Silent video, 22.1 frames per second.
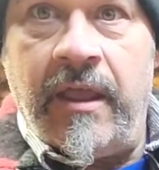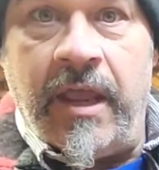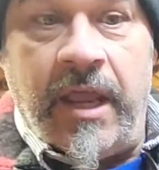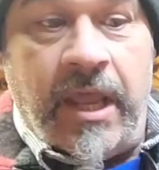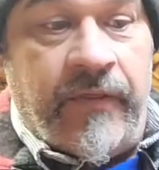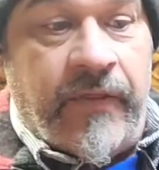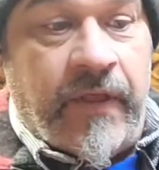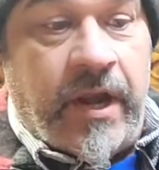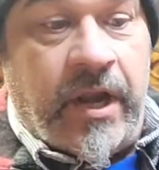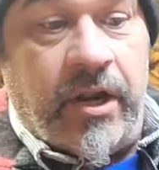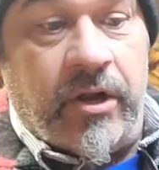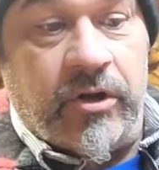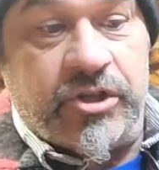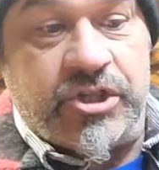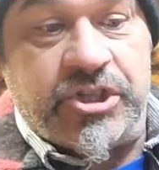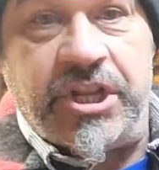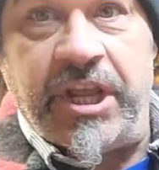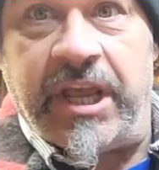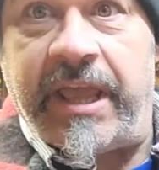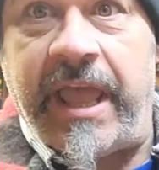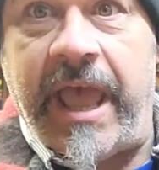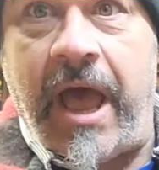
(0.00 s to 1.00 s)
And then it'll
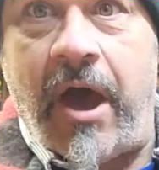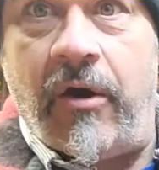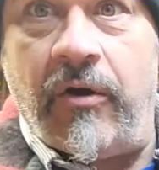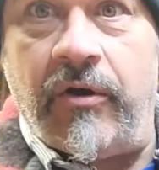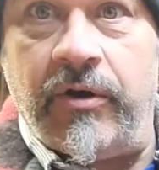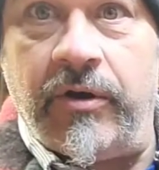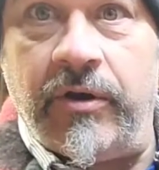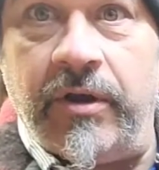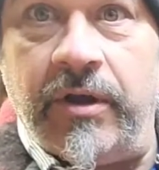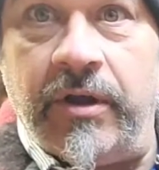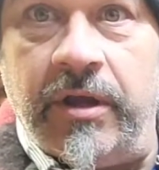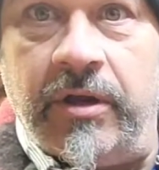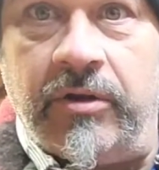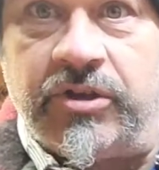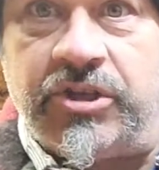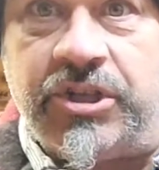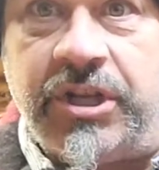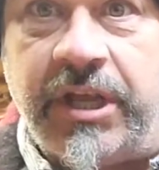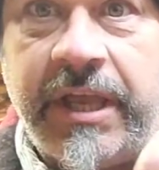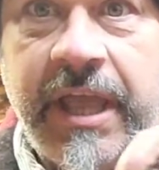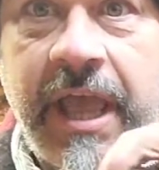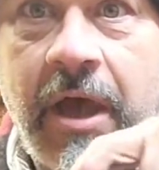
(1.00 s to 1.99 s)
stick out. It'll
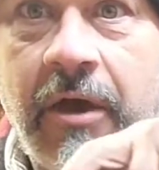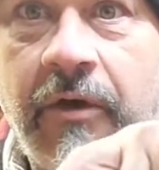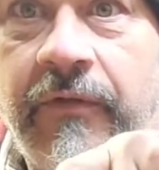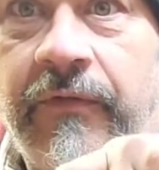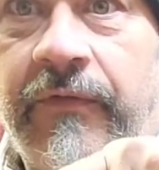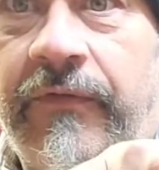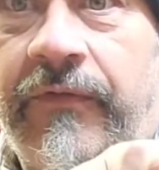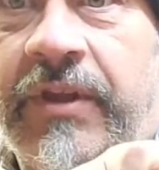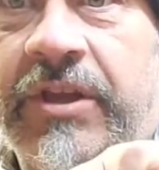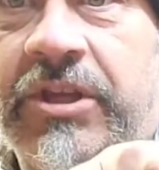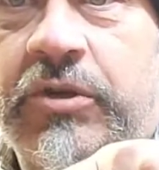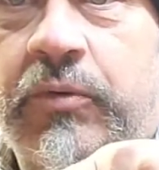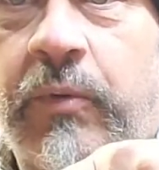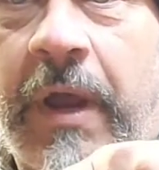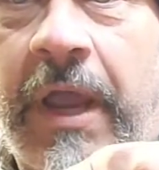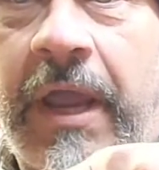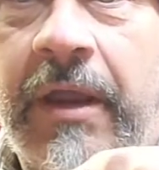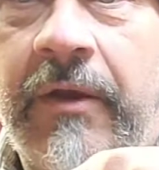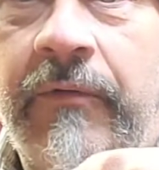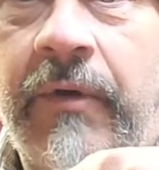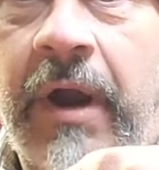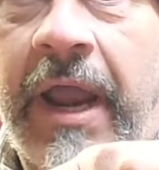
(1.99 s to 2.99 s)
stick out this
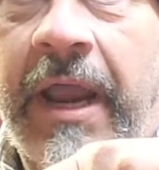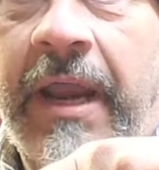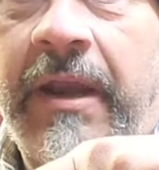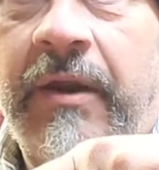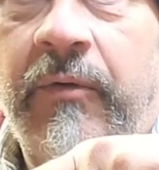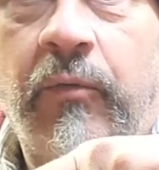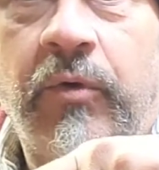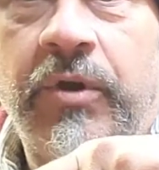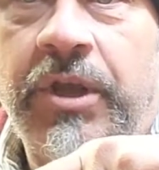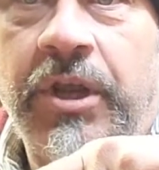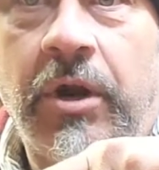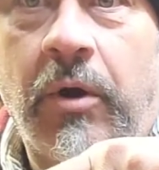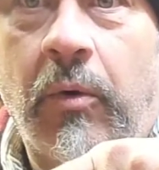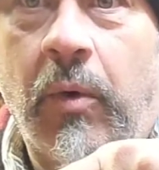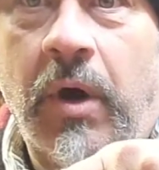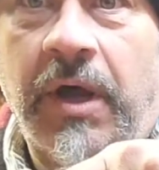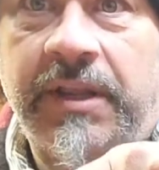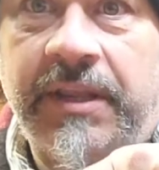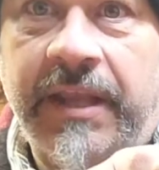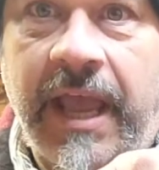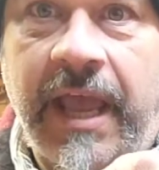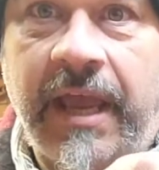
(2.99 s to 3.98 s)
way, right? Well, you don't
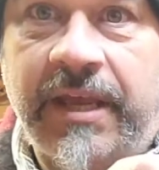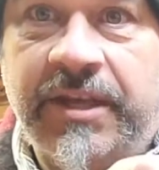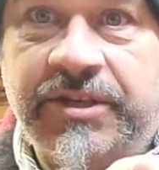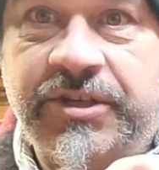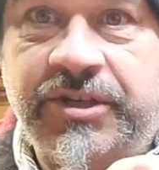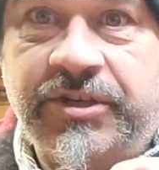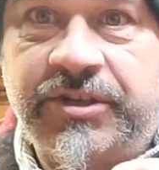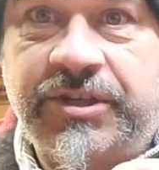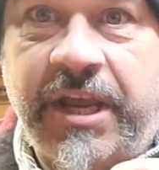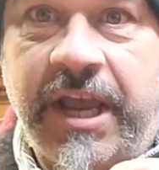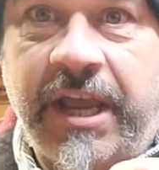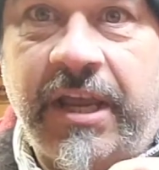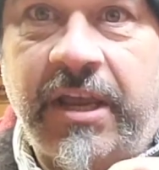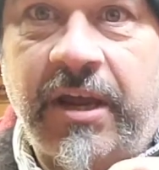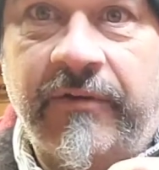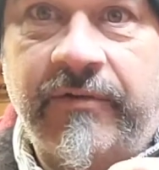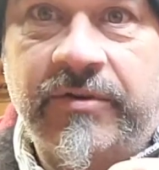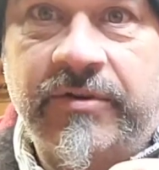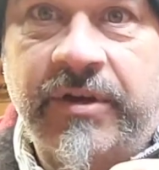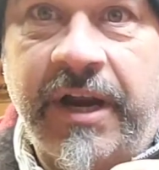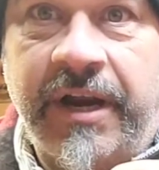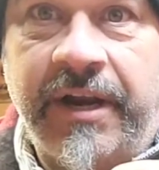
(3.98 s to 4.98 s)
want that because your side
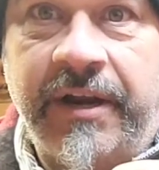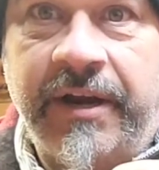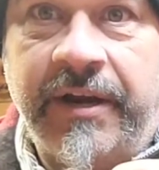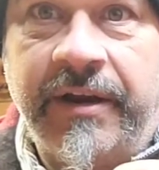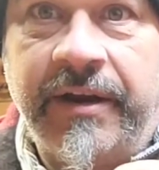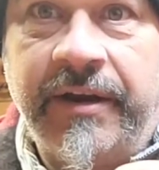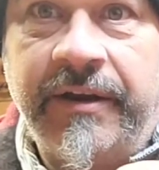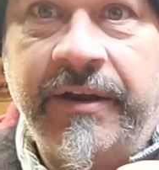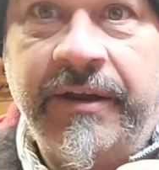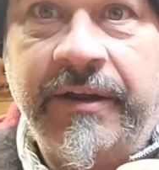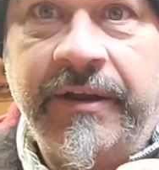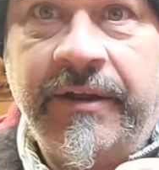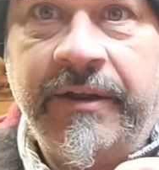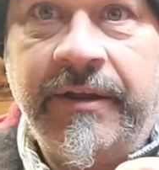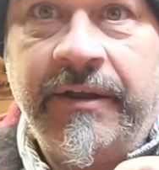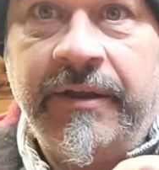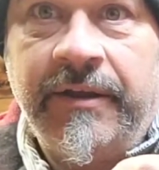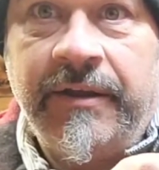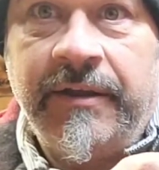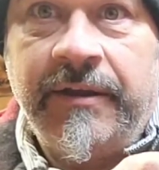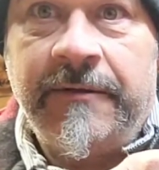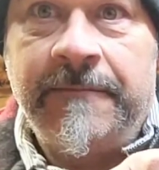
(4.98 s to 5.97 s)
cover's right here.
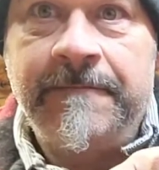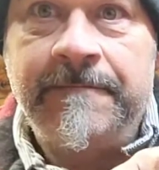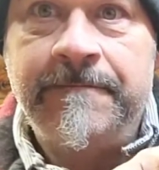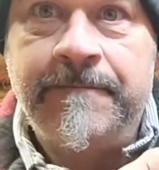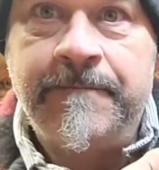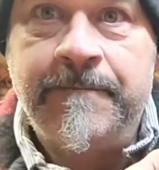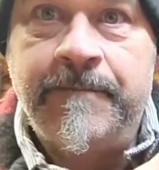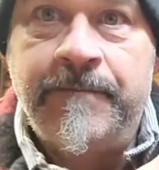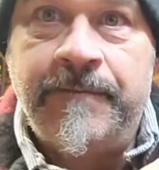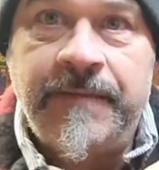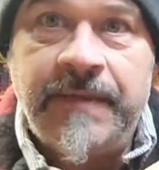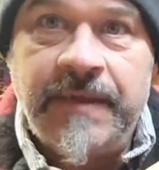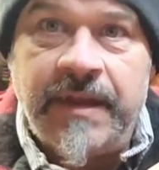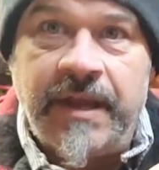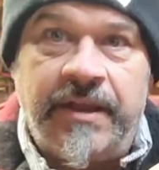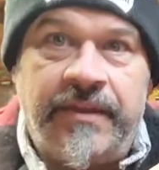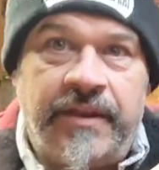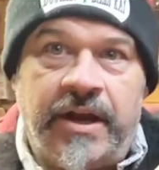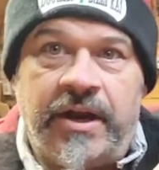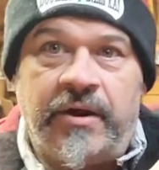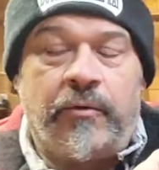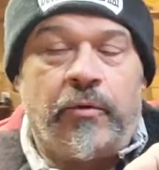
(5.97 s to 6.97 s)

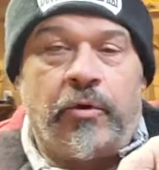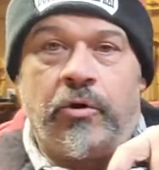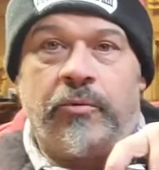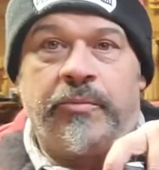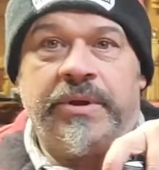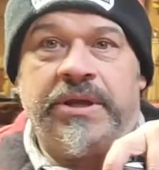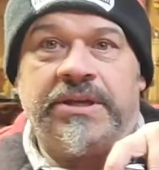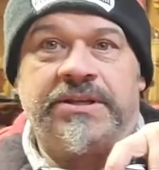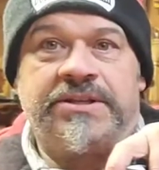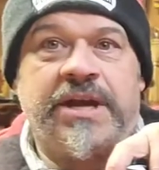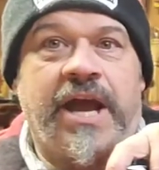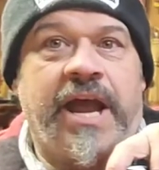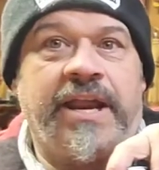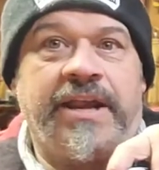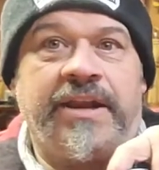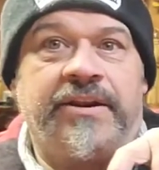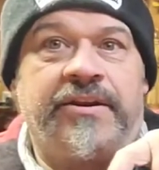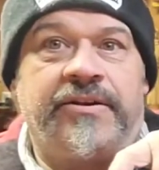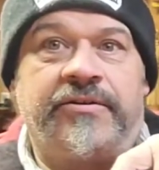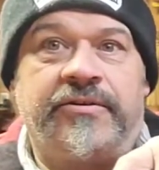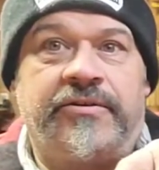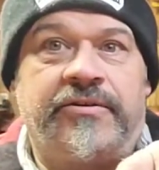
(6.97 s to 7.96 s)
And then it won't be
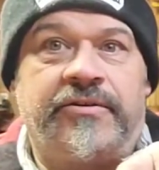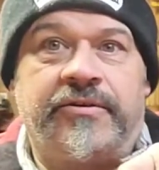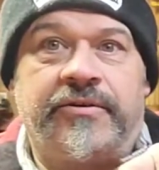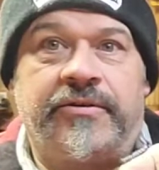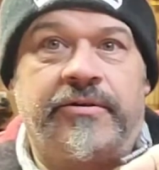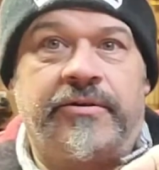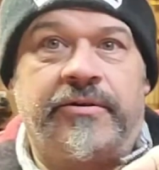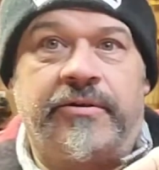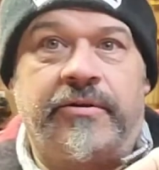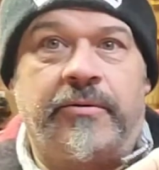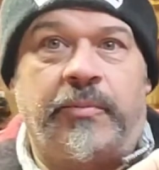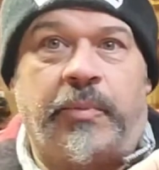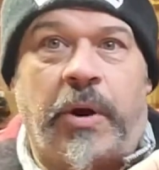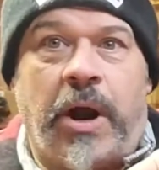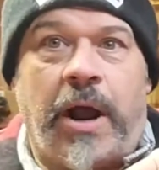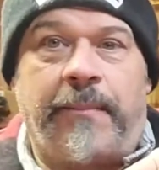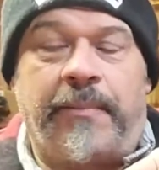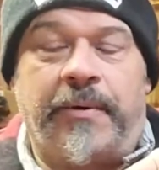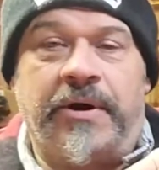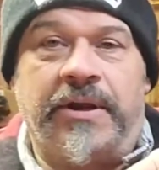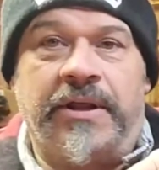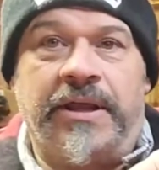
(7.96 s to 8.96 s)
tightened
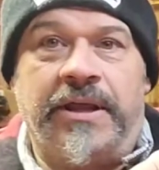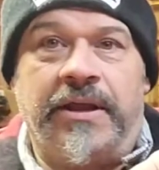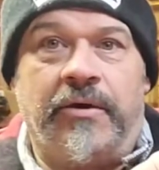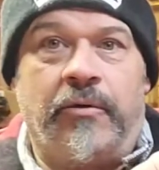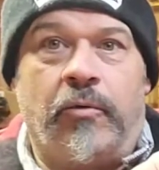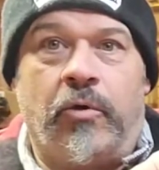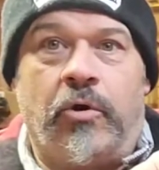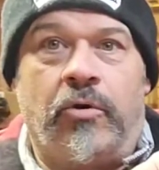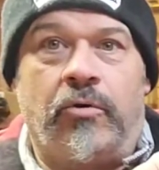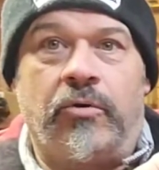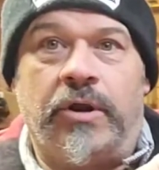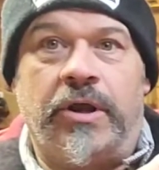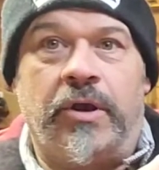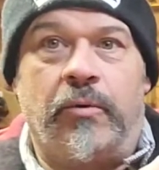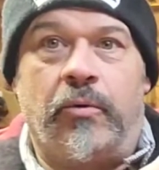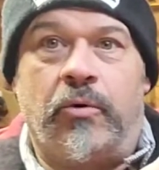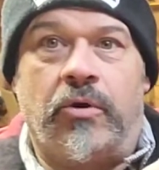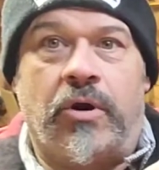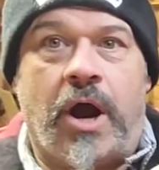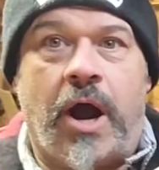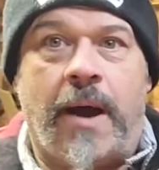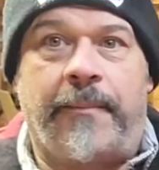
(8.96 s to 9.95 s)
properly. It won't
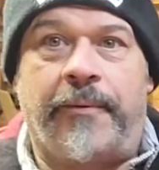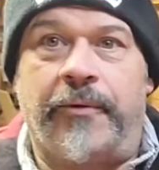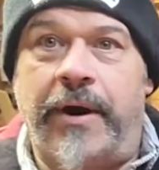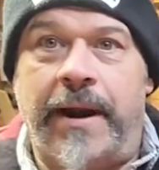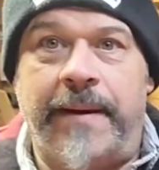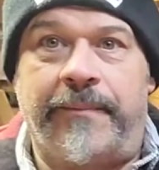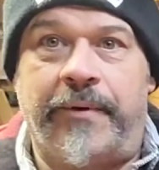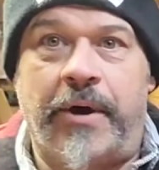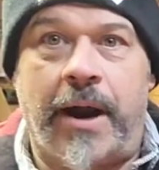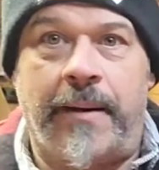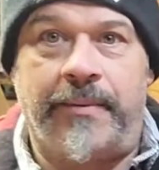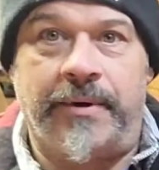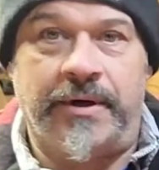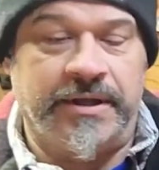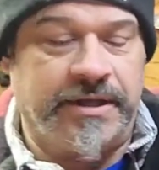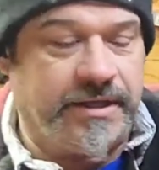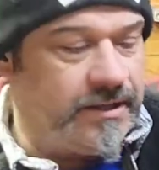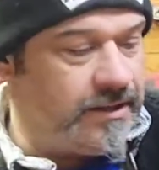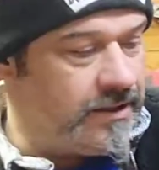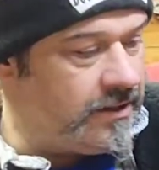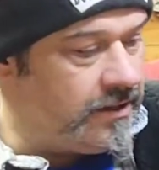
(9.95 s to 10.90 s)
operate properly.